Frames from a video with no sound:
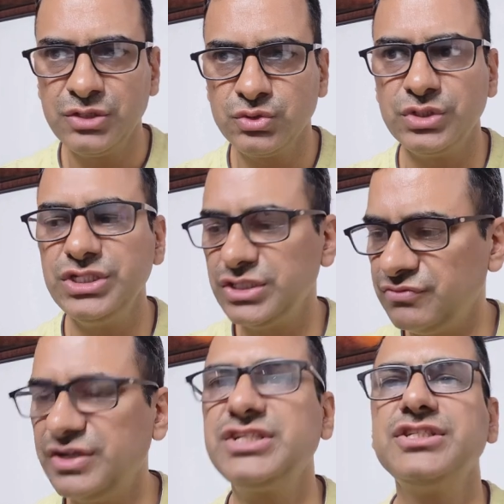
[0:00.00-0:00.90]
So these
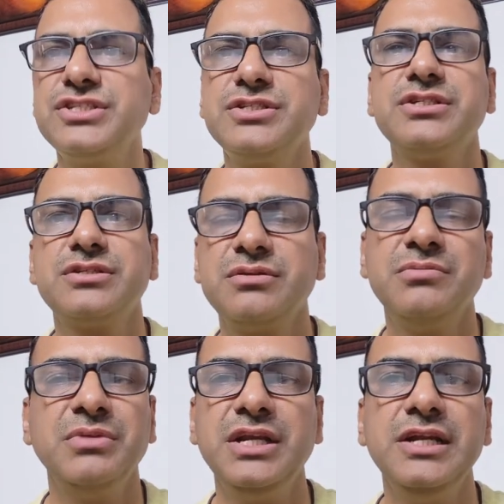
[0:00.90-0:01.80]
infections
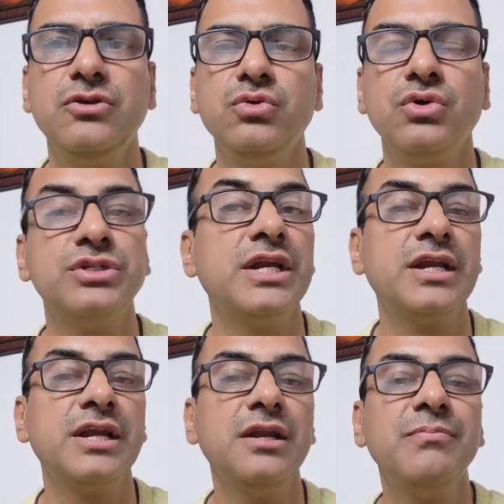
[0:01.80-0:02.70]
may lead to
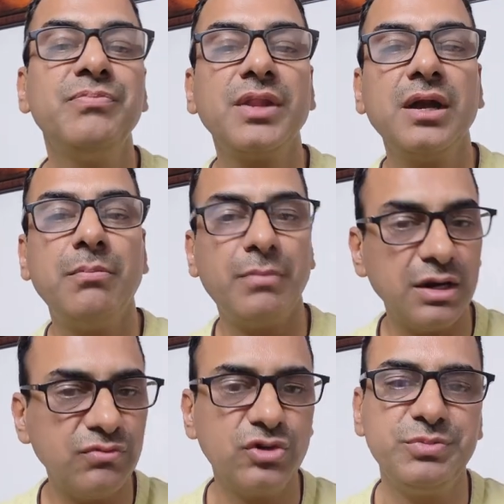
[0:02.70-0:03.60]
congenital
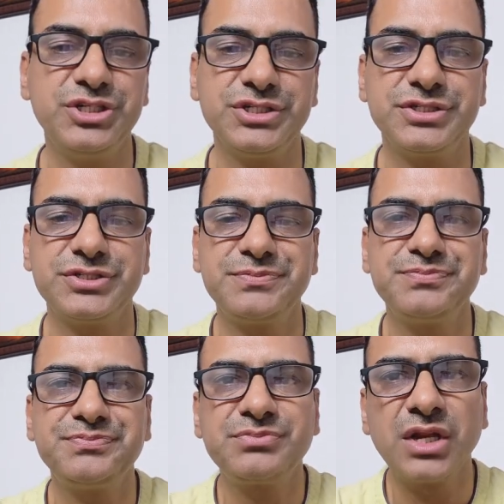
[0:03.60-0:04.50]
malformations.
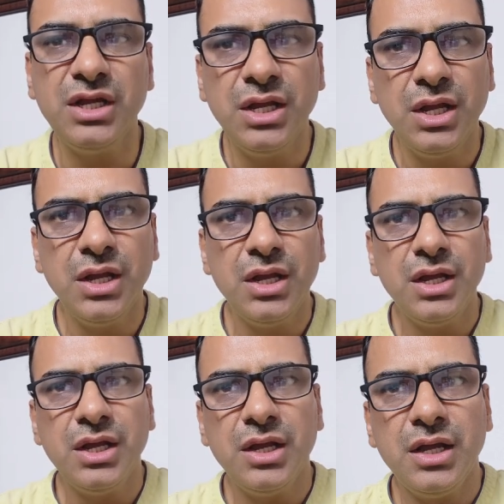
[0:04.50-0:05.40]

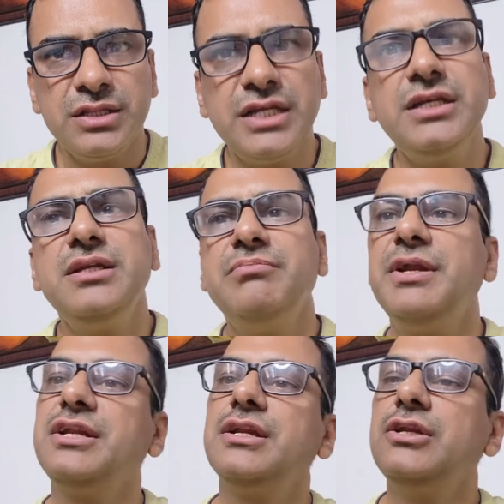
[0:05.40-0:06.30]
Then
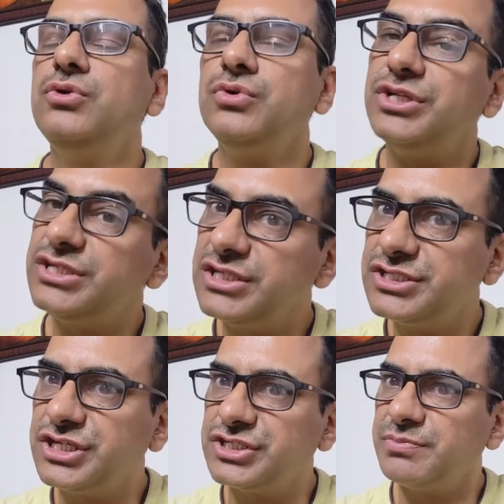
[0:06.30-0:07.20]
maternal nutritional
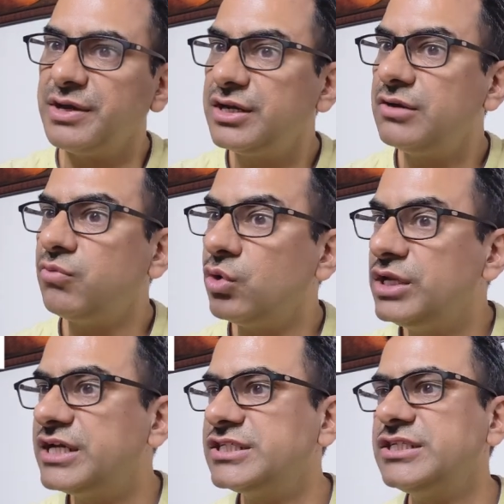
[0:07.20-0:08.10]
status. Maternal
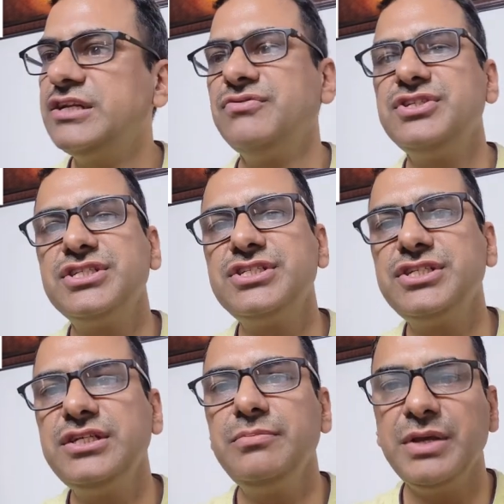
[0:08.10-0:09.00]
folic acid
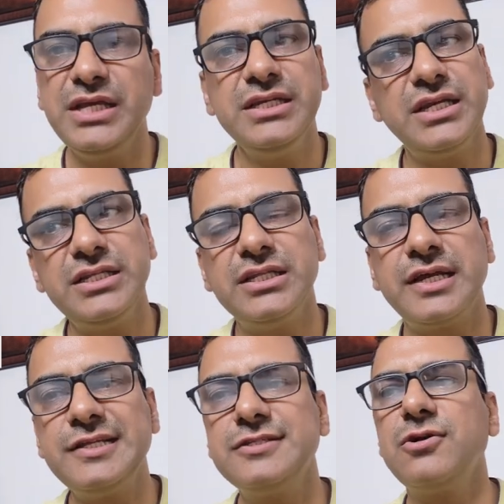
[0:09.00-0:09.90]
deficiency may increase the
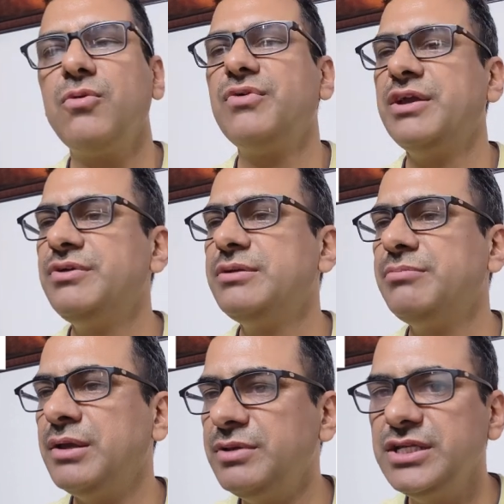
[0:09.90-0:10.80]
risk of having
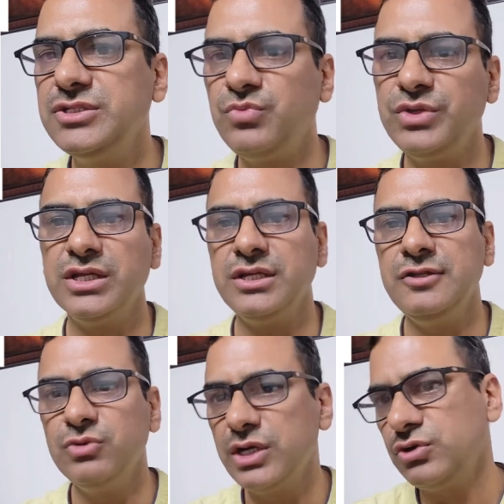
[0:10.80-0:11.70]
babies with a
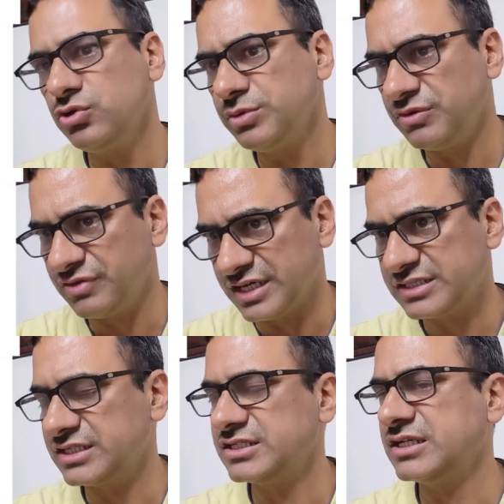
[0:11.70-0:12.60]
neural tube defect
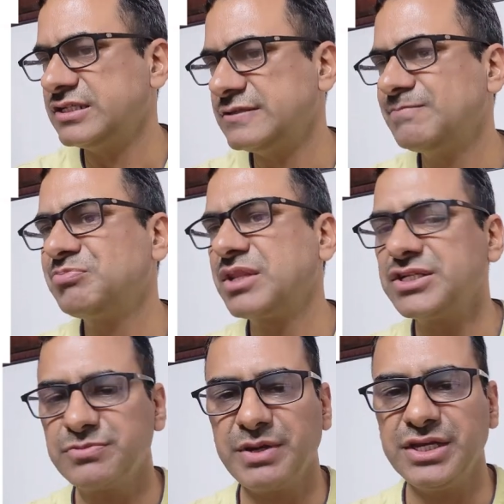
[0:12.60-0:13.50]
such as
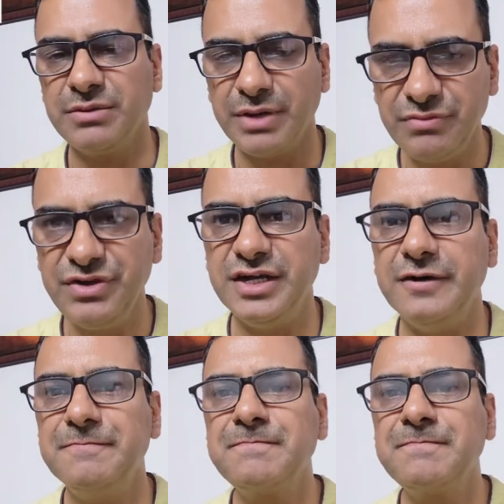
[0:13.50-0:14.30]
spina bifida.